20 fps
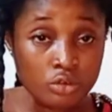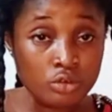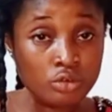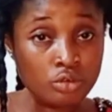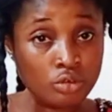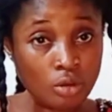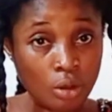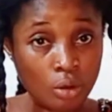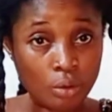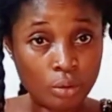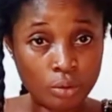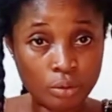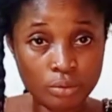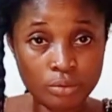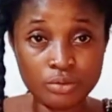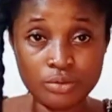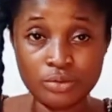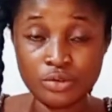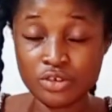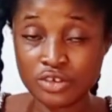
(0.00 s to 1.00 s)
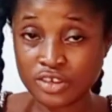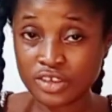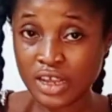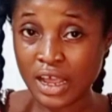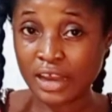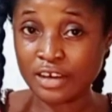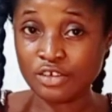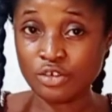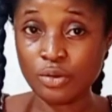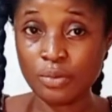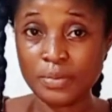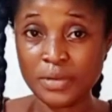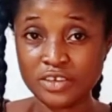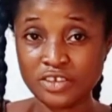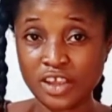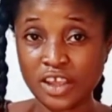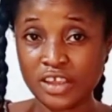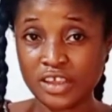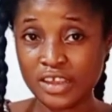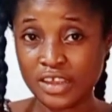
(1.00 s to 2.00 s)
So you see, I did not
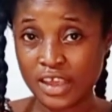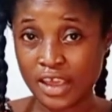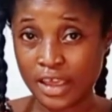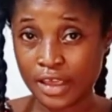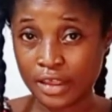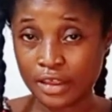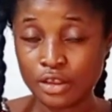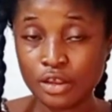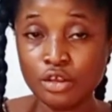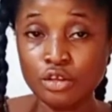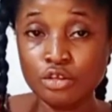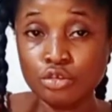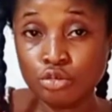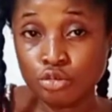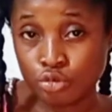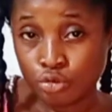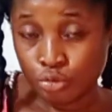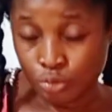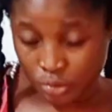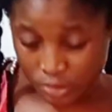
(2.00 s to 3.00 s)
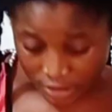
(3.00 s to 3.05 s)
measure here too